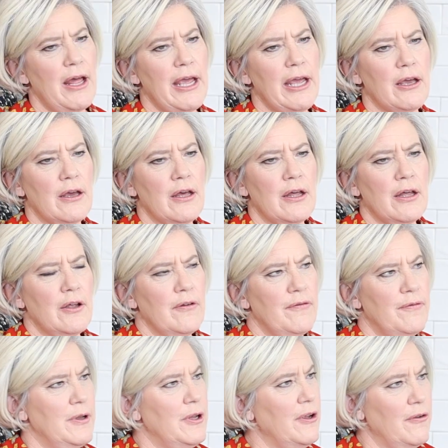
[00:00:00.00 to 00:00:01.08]
like,
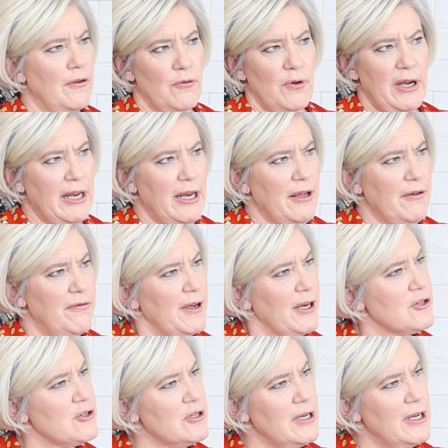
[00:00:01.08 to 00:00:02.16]
do you read any
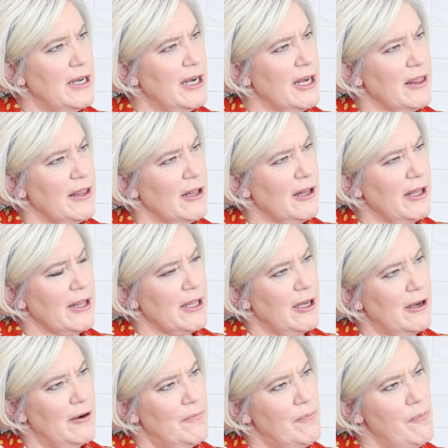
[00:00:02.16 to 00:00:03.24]
fiction, anything like
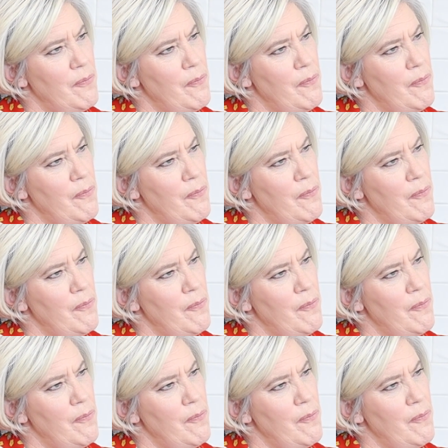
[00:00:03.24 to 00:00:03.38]
that?